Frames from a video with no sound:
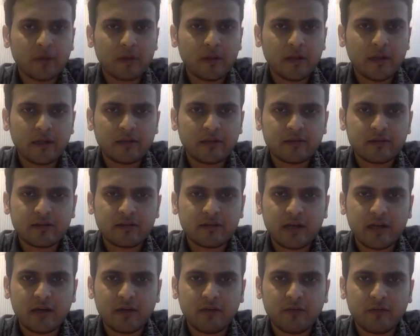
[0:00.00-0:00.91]
Let's
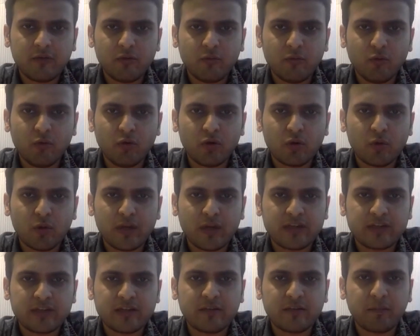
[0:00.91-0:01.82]
take a few more
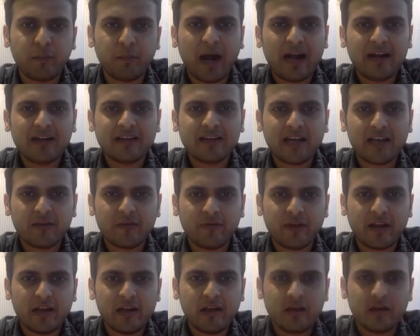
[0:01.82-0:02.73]
questions. Parth has a
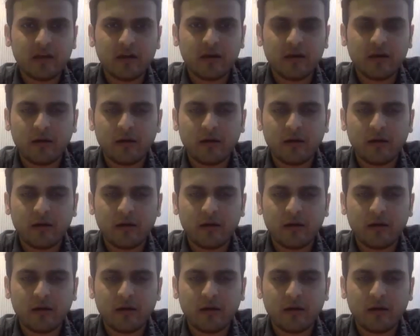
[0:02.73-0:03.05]
very